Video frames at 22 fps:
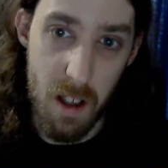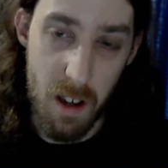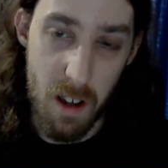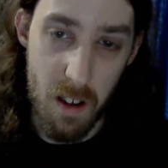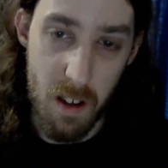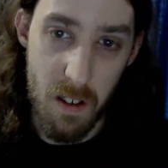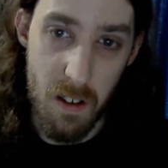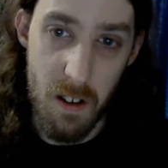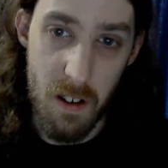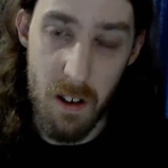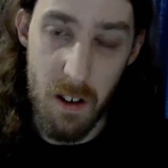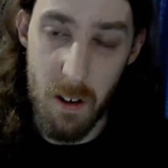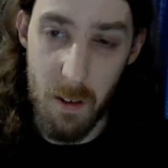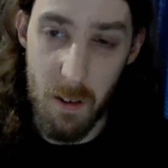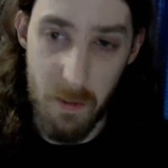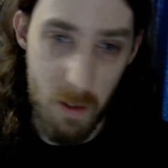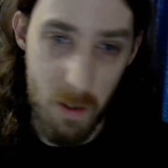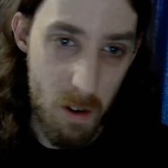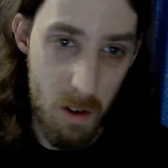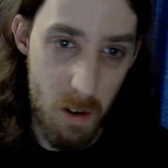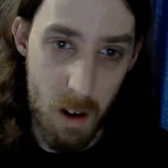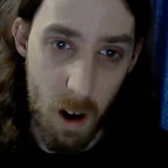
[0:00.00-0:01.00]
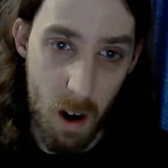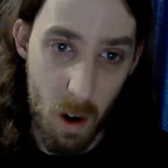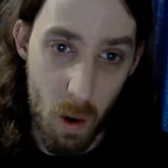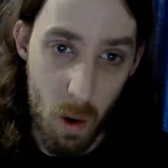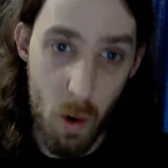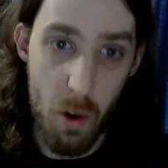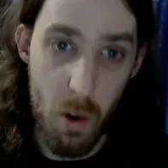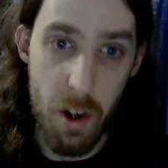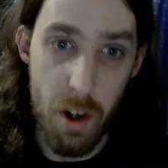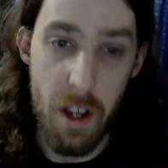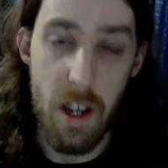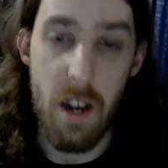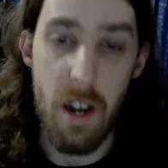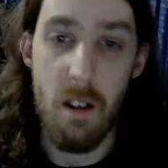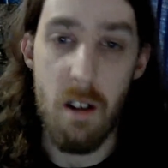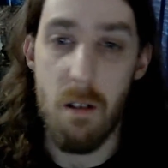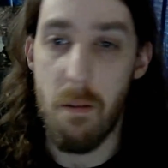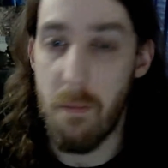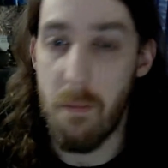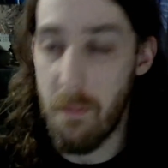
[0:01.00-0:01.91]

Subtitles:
the casino for a whole year.